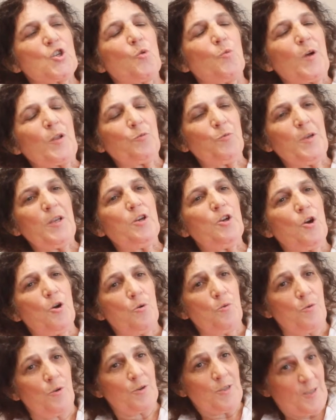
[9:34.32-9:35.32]
So what we
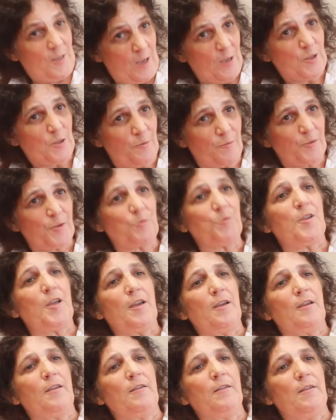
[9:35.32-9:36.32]
know as of
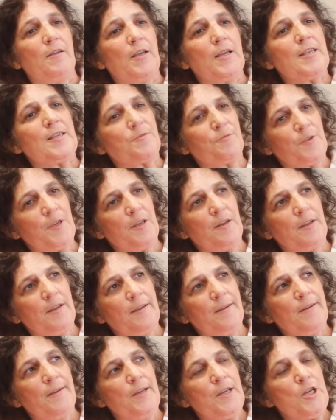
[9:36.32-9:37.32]
today is
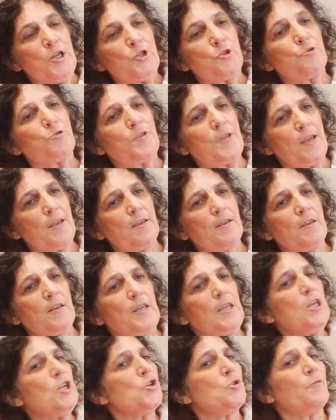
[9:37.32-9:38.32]
really to take
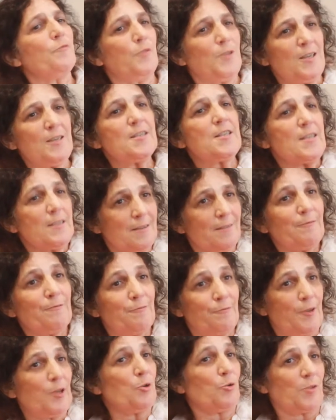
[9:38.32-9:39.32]
each of these
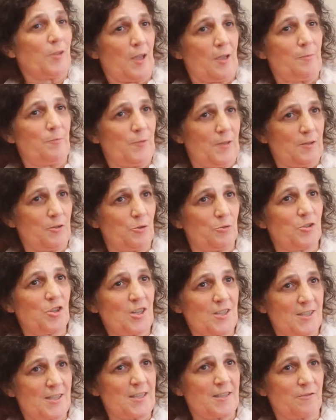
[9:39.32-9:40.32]
phenotypes that you
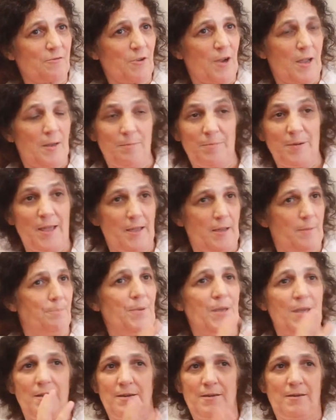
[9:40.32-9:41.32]
just described, like
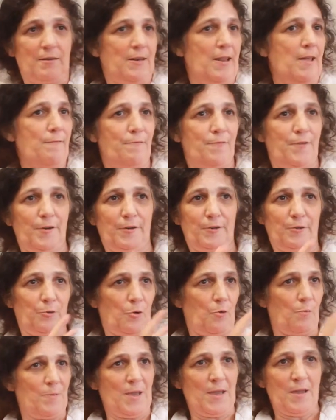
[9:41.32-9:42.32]
being clever
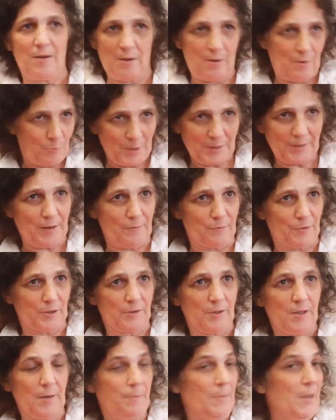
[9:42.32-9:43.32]
or being whatever,
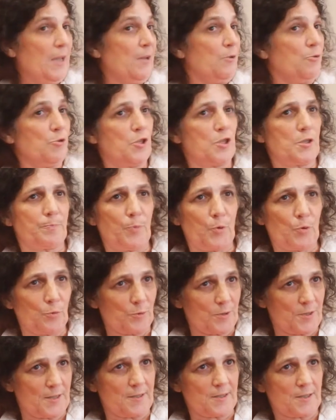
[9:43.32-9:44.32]
being good
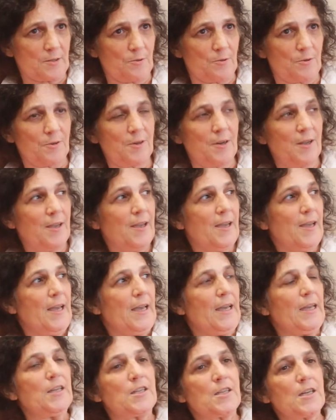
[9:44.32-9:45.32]
sports and so on,
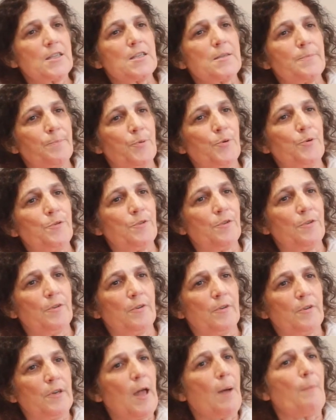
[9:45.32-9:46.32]
and just put
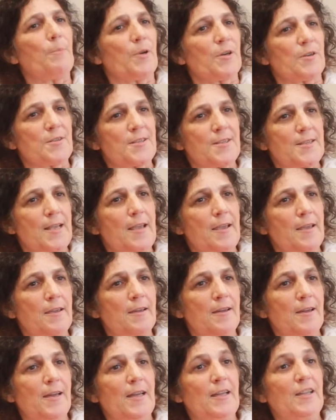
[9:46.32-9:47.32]
numbers
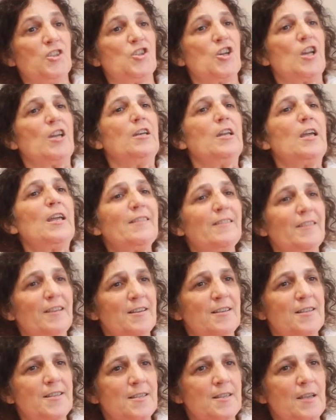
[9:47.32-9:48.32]
saying
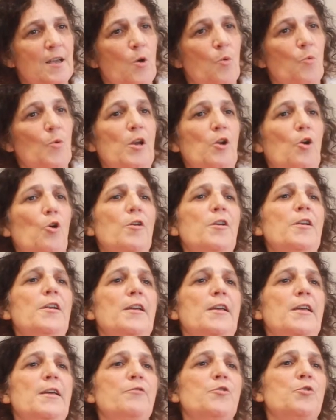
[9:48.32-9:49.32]
genetics will only
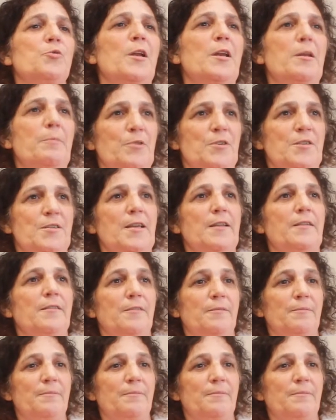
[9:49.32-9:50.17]
give 20%,